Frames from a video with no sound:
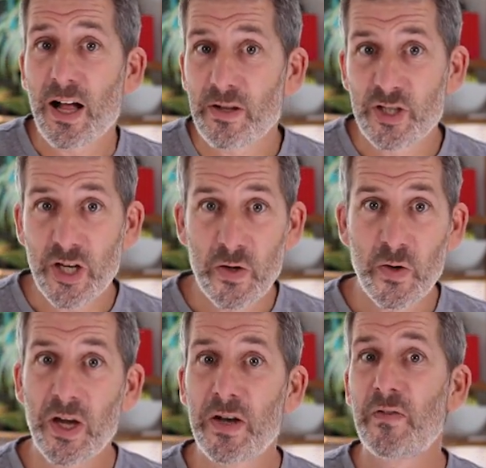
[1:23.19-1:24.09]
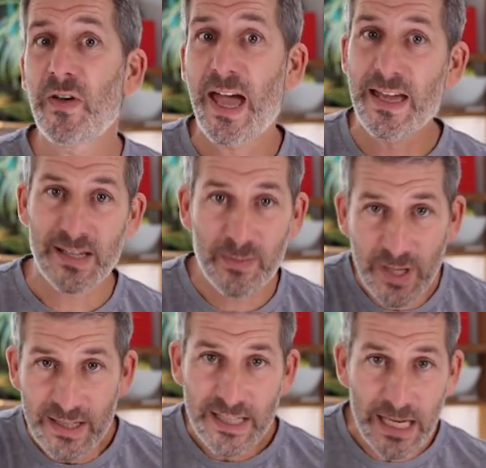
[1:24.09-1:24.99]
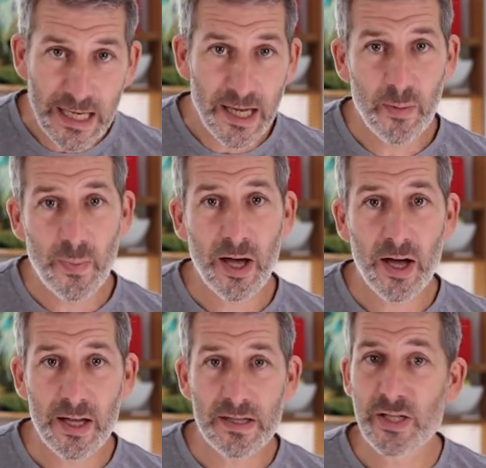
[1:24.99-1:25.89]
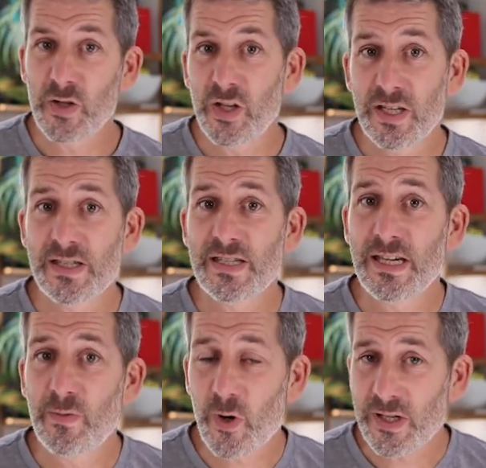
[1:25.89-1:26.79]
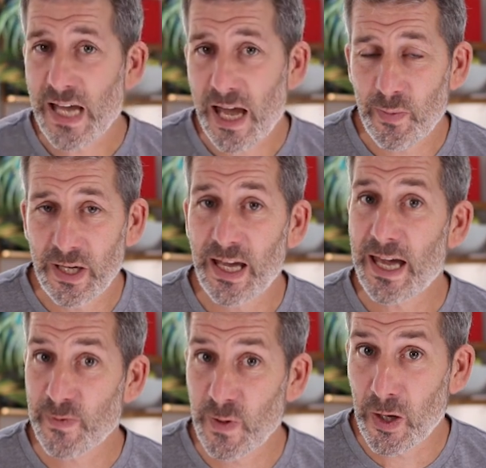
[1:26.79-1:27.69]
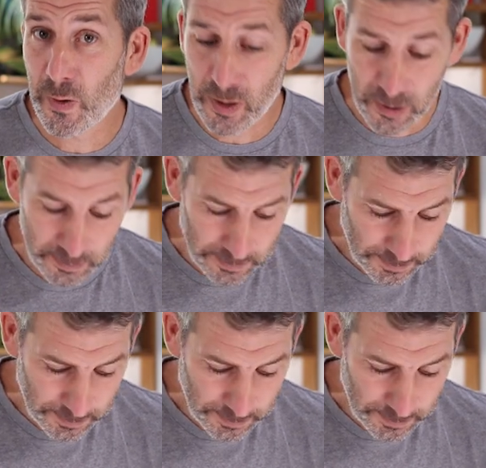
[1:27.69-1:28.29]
I'll show you kind of as I'm taking it apart so you can see what's happening as we go along.